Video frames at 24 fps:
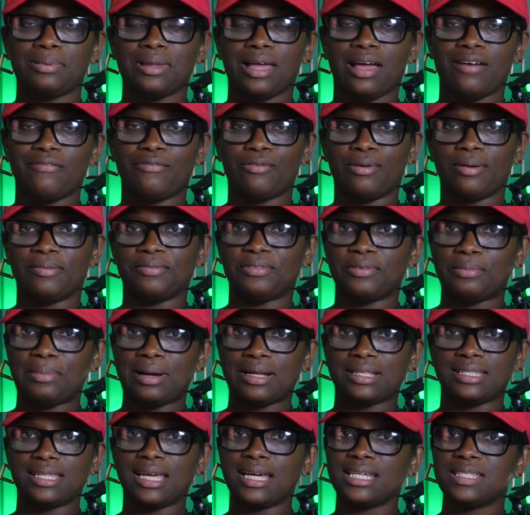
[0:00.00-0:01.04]
platform for
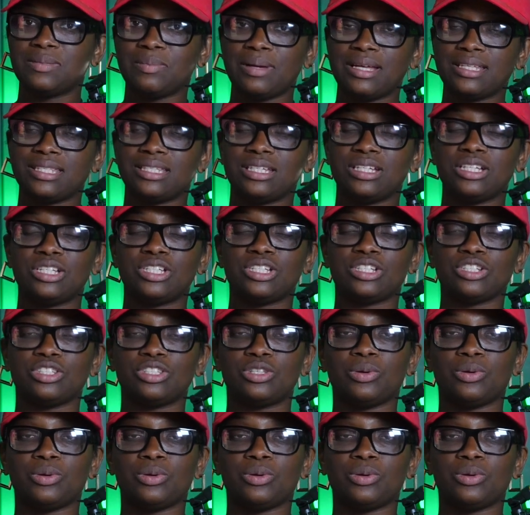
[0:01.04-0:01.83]
my text message.